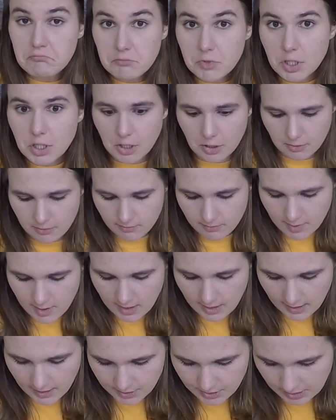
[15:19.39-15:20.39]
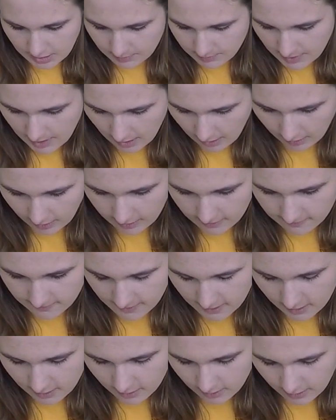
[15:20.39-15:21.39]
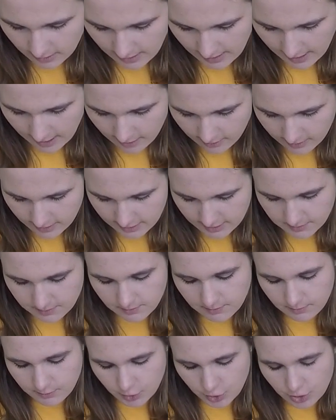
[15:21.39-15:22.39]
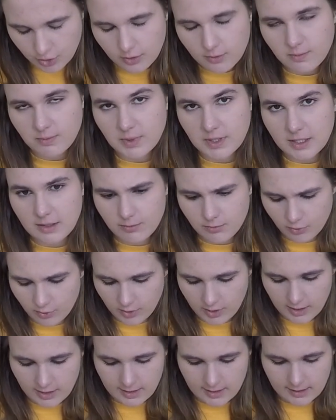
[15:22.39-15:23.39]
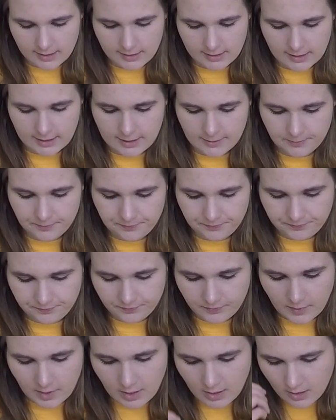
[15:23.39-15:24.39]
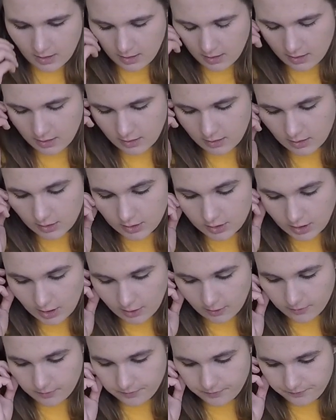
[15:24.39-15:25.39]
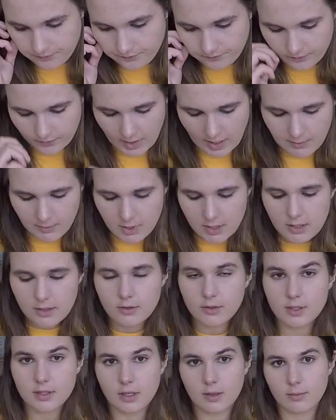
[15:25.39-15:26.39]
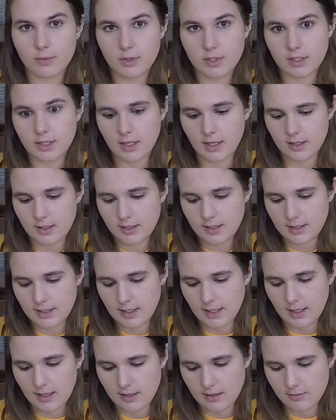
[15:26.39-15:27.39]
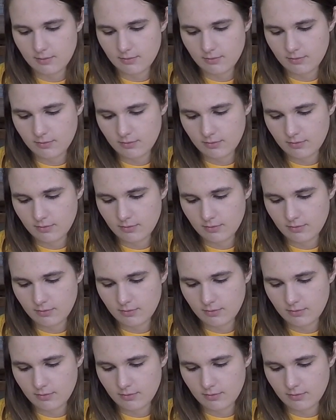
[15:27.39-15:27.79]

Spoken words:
you know, ask a parent, figure it out. It should be pretty easy. So, I'm going to use double-sided tape,